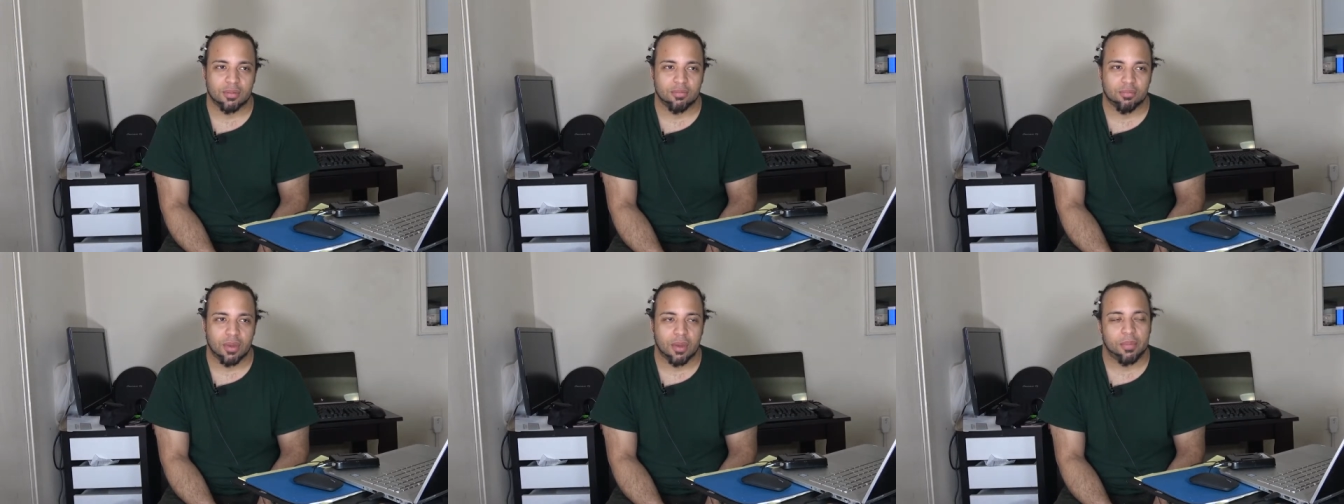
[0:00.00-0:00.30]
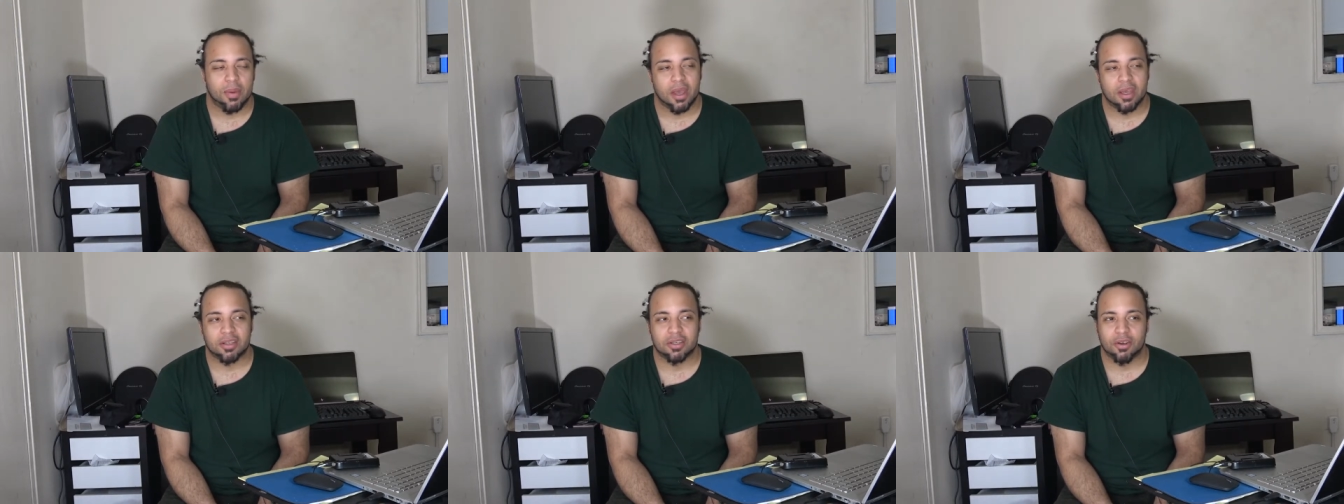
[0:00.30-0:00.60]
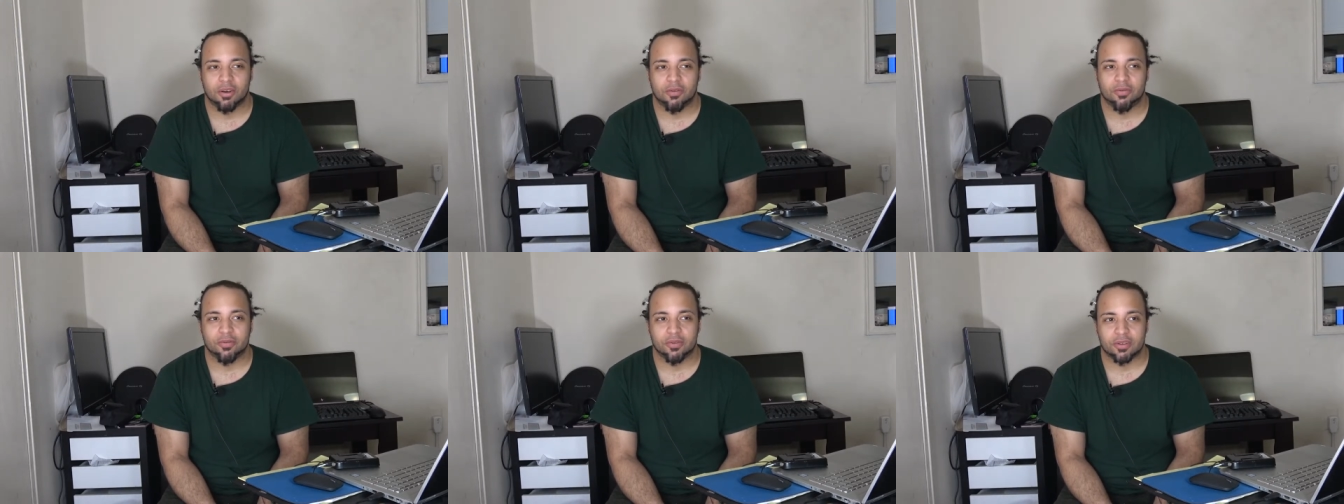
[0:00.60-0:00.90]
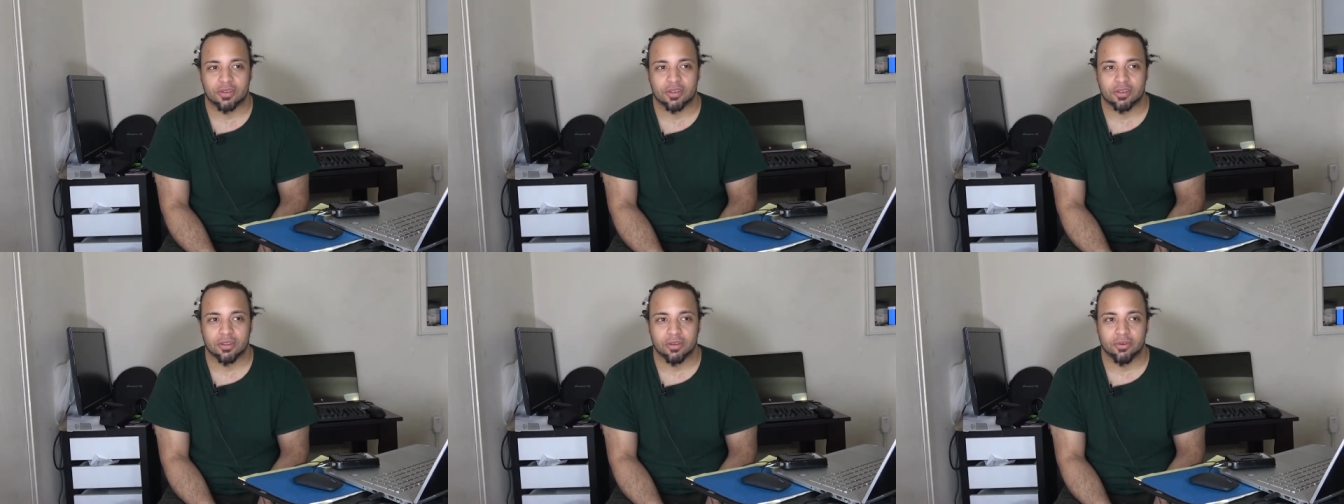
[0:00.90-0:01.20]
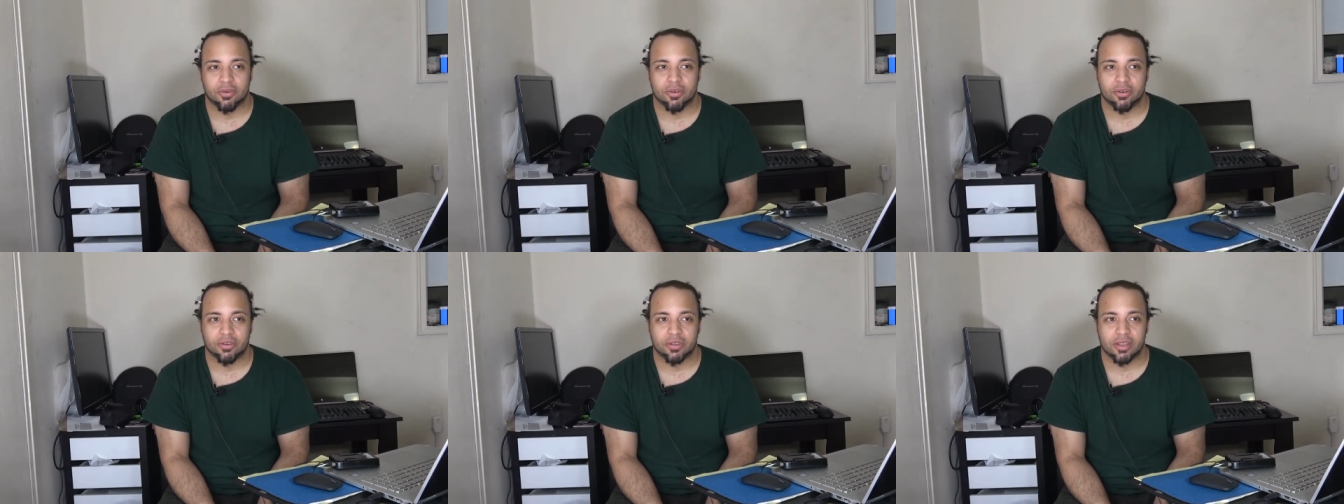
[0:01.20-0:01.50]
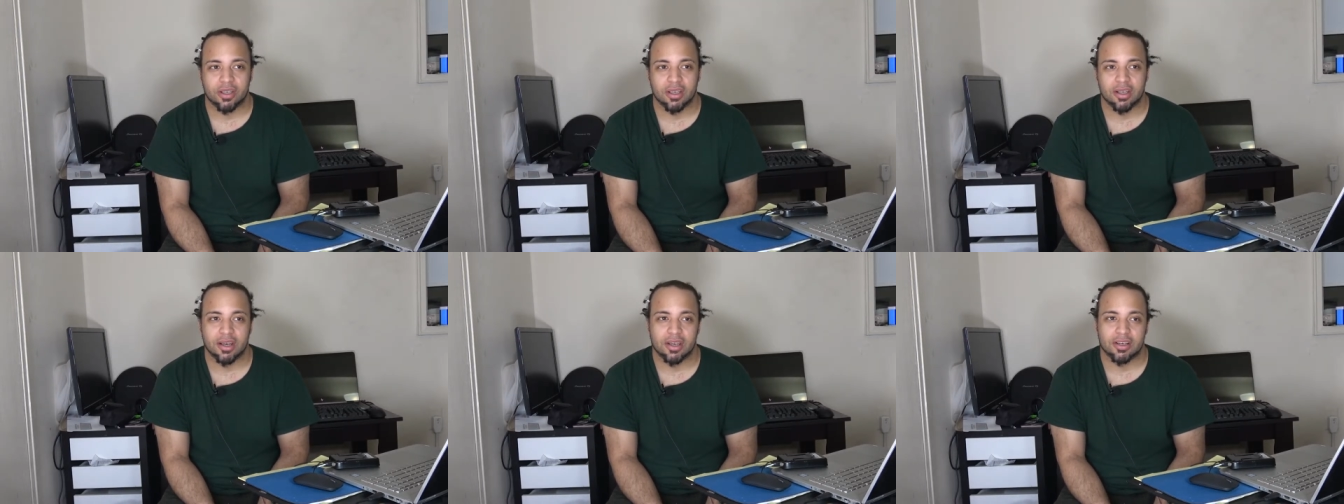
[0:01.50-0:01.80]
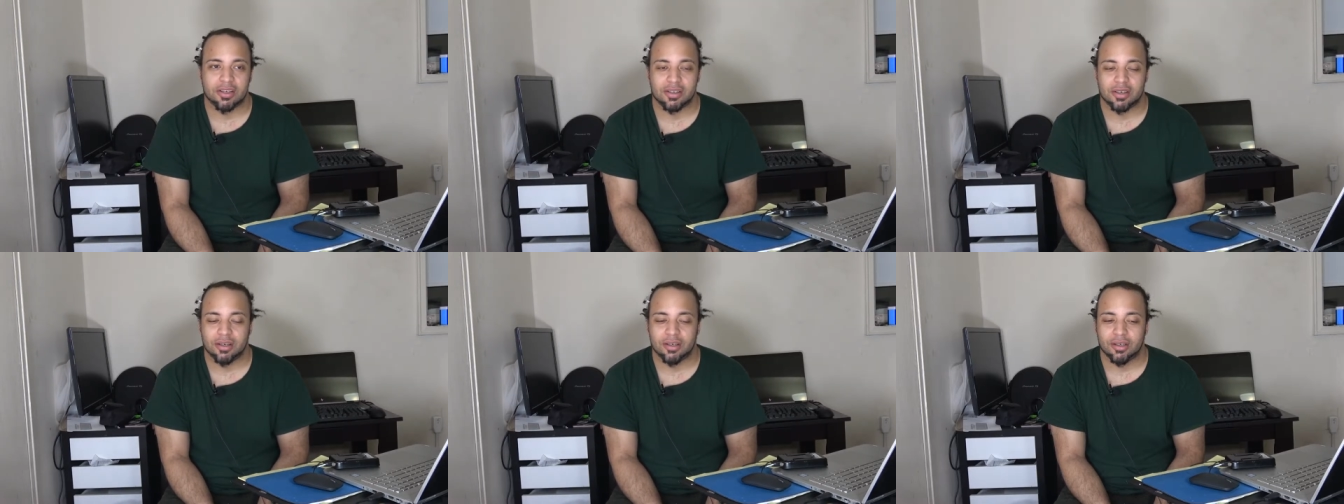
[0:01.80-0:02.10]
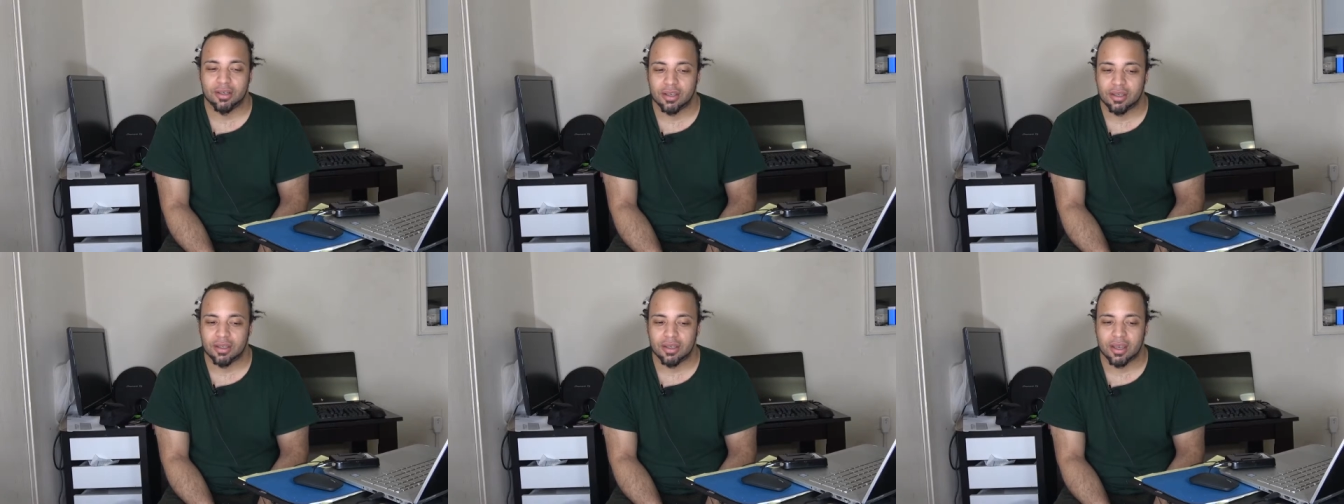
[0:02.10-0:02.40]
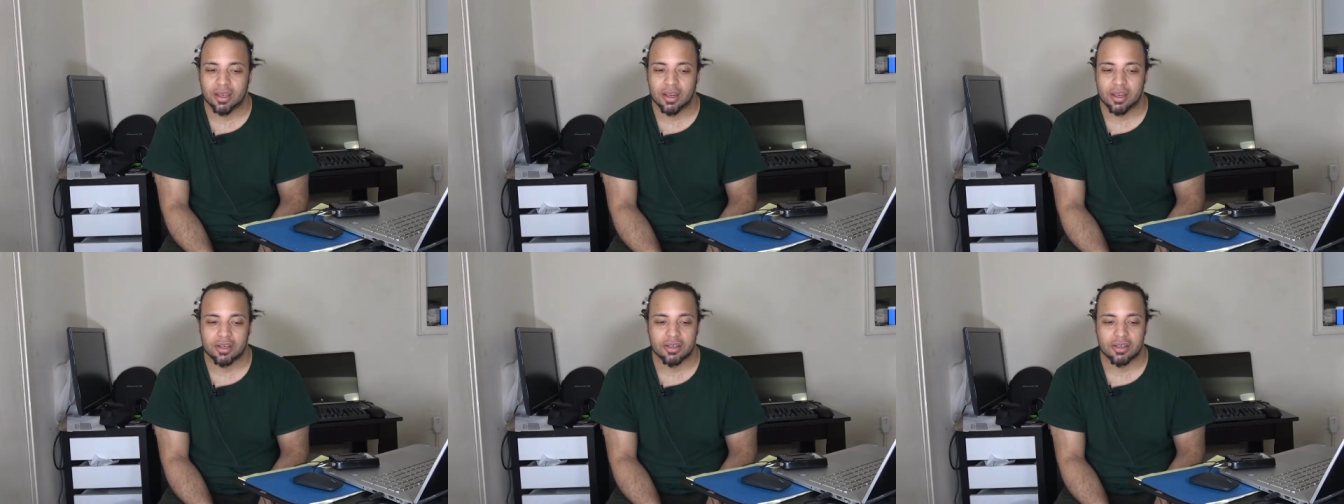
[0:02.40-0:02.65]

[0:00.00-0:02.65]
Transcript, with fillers: my past girlfriend's loyalty and I should have done that.